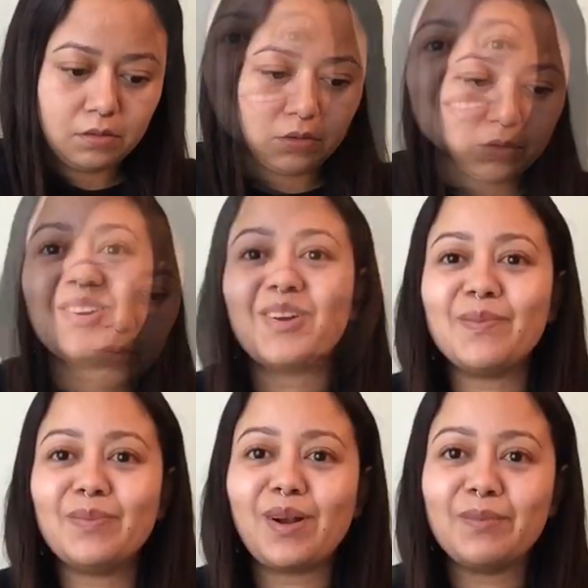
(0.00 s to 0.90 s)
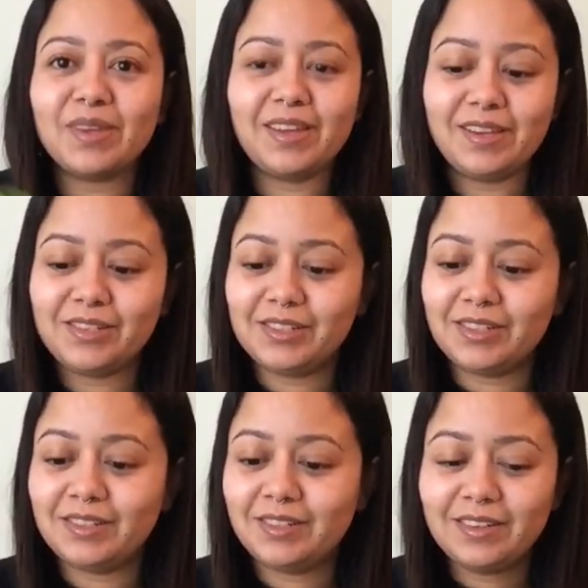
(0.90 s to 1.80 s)
These are all
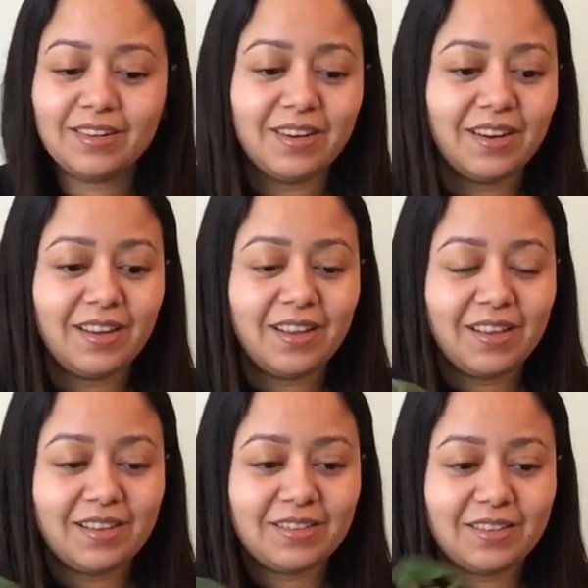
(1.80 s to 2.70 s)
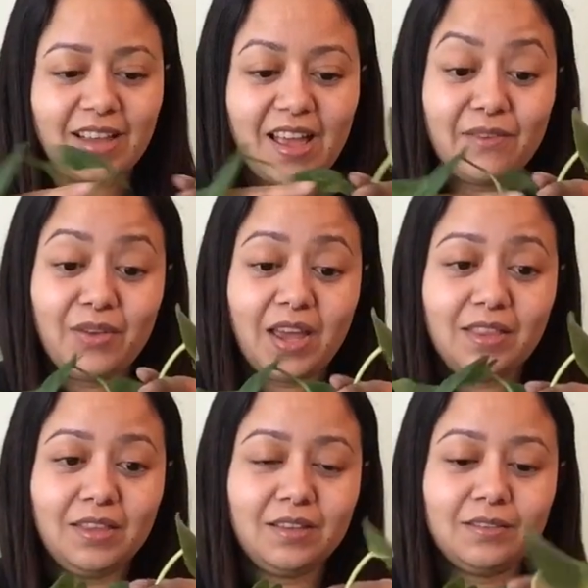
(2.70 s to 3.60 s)
propagation. I
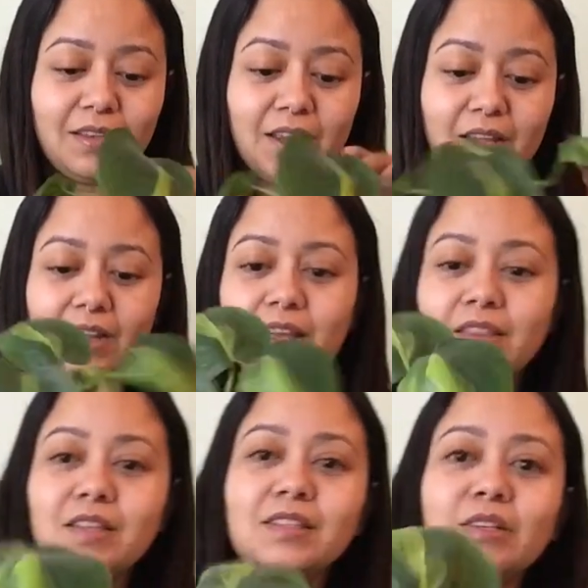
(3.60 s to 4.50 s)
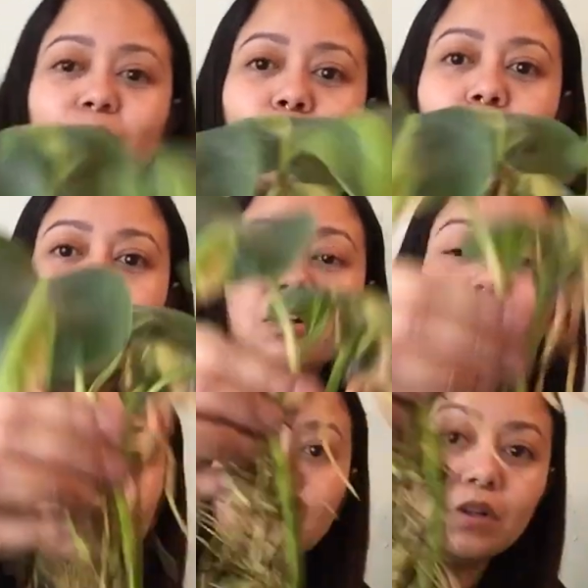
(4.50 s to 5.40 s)
had had these in water
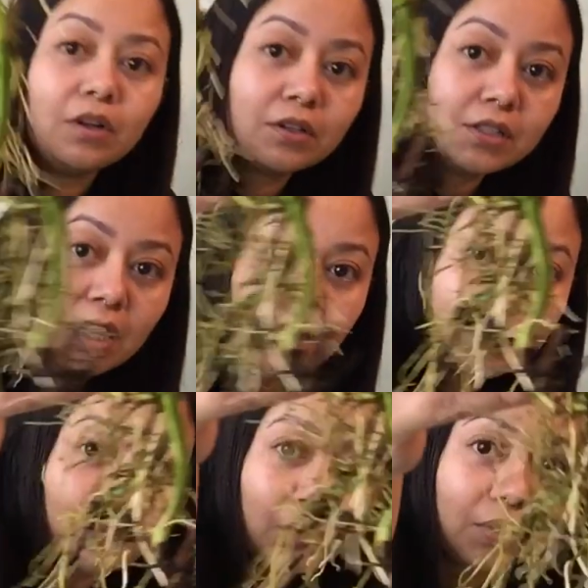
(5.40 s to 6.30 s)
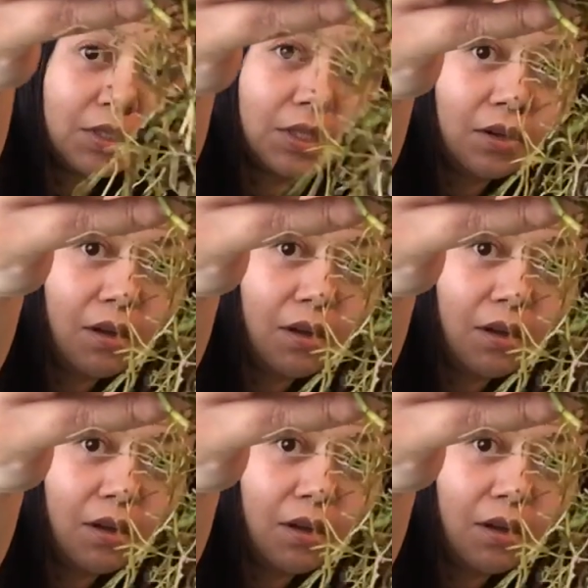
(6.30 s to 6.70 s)
for a long time. You could see